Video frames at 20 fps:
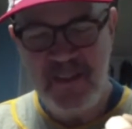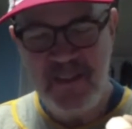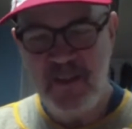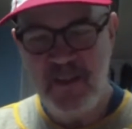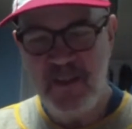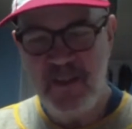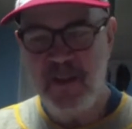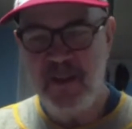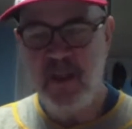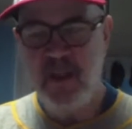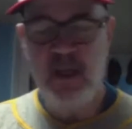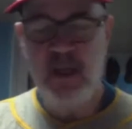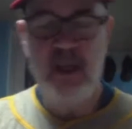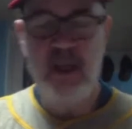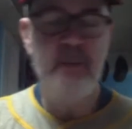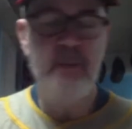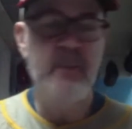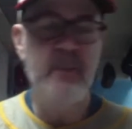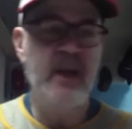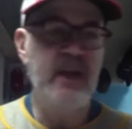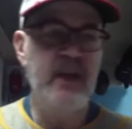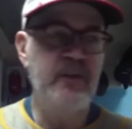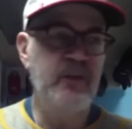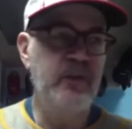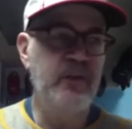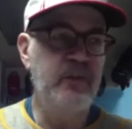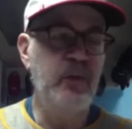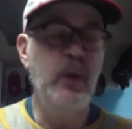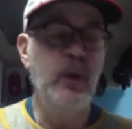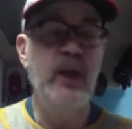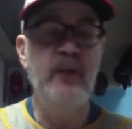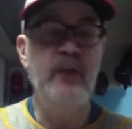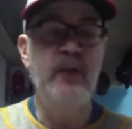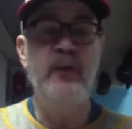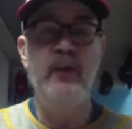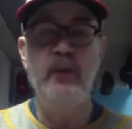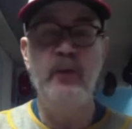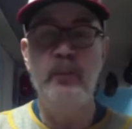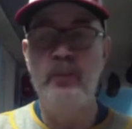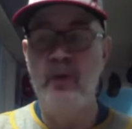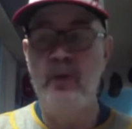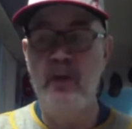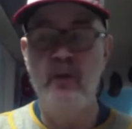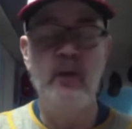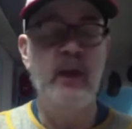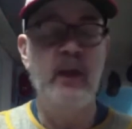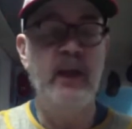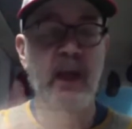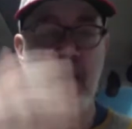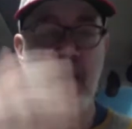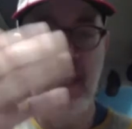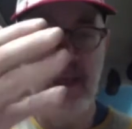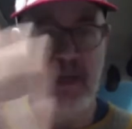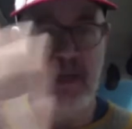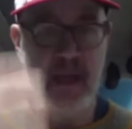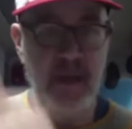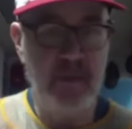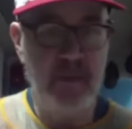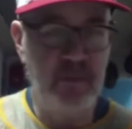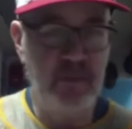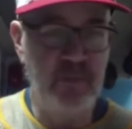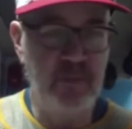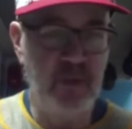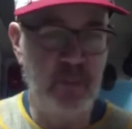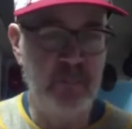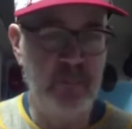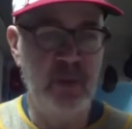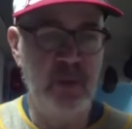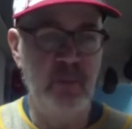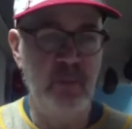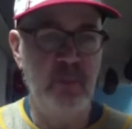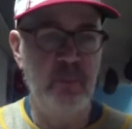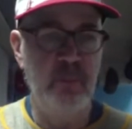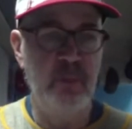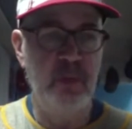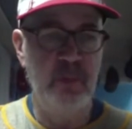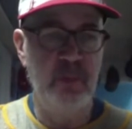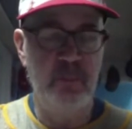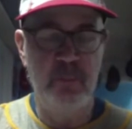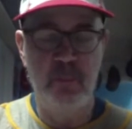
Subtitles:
I imagine if you had a favorite player like a Hank Aaron or something, it'd be